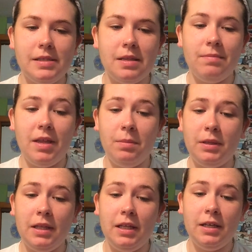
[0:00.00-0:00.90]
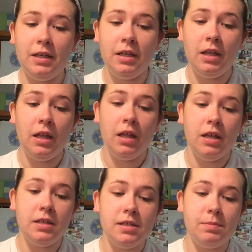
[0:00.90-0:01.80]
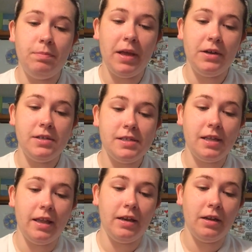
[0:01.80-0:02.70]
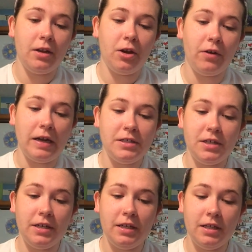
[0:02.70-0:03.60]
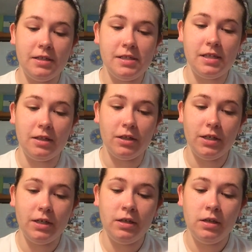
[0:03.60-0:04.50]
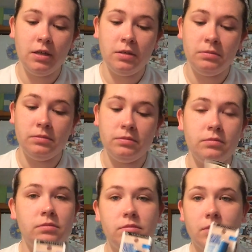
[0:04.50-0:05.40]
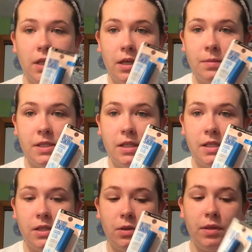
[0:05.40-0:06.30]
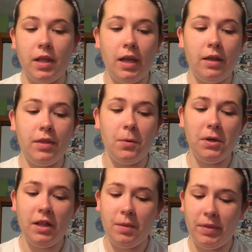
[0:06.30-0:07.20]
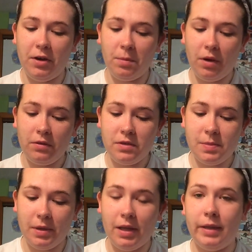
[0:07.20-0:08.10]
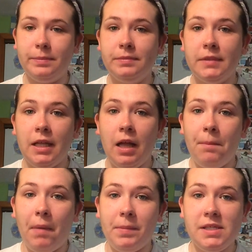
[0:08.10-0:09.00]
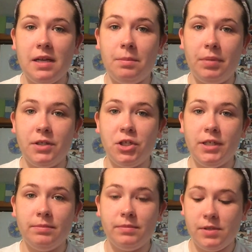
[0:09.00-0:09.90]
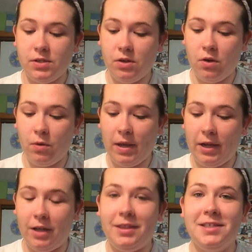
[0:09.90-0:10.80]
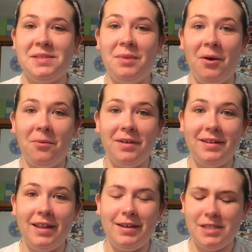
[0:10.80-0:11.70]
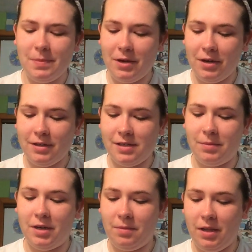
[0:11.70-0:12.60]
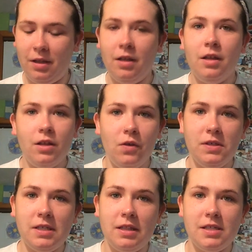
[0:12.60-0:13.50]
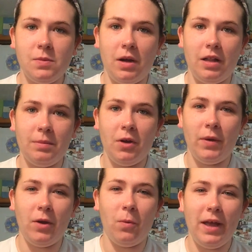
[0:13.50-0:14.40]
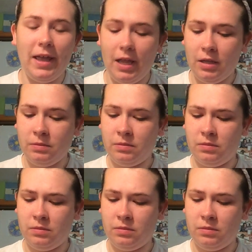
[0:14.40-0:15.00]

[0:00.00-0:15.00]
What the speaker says: It's the Maybelline Better Skin Corrector and Concealer. It comes in this little thing. There were like bigger bottles, but mama's got a budget, so I got the small one. And it's better because I'm gonna be using this while I'm going away.